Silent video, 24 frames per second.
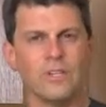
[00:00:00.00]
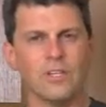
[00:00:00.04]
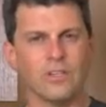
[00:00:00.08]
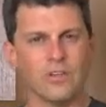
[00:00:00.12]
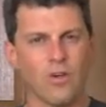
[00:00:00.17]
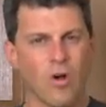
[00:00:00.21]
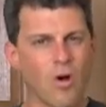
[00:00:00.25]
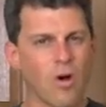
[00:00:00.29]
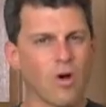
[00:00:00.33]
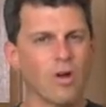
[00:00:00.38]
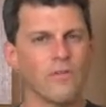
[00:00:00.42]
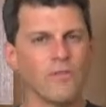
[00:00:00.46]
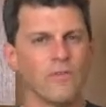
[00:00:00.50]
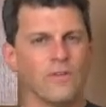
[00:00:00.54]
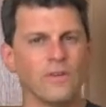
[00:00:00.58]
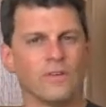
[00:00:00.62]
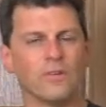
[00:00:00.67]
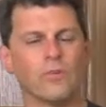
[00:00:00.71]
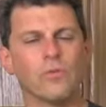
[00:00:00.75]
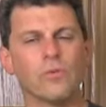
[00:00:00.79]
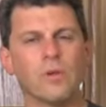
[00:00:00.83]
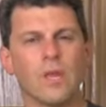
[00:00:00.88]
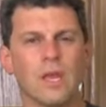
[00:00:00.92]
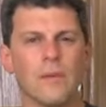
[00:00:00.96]
these
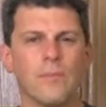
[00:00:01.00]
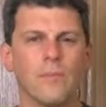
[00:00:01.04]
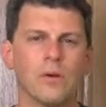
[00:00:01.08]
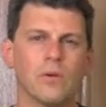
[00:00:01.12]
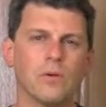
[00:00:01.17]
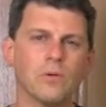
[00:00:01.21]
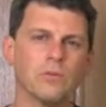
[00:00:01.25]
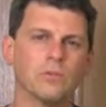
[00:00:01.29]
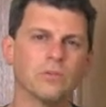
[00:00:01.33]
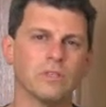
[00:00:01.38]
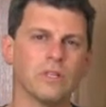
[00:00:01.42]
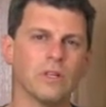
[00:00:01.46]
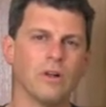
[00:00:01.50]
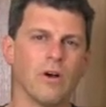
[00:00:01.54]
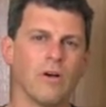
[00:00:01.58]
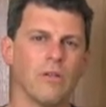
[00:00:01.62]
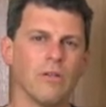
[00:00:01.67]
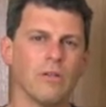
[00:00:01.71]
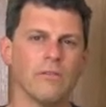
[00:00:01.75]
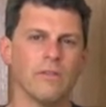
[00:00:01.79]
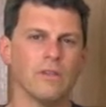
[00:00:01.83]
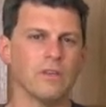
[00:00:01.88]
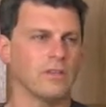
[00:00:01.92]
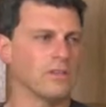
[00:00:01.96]
artificial chemicals and
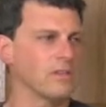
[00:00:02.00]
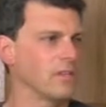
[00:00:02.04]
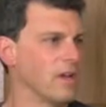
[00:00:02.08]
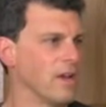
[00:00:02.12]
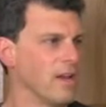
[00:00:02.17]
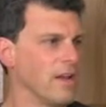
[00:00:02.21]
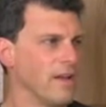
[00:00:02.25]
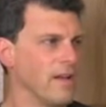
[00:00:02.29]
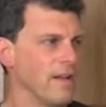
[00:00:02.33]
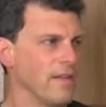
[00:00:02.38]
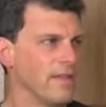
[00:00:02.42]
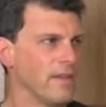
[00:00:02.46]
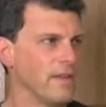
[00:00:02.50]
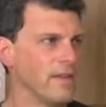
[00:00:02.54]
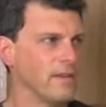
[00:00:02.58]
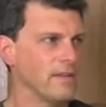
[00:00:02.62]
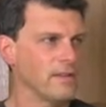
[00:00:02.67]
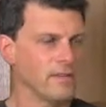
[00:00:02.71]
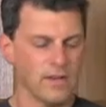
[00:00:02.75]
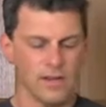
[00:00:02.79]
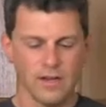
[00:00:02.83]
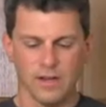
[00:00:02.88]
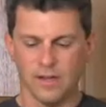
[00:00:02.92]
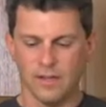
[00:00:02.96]
all of
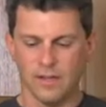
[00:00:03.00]
these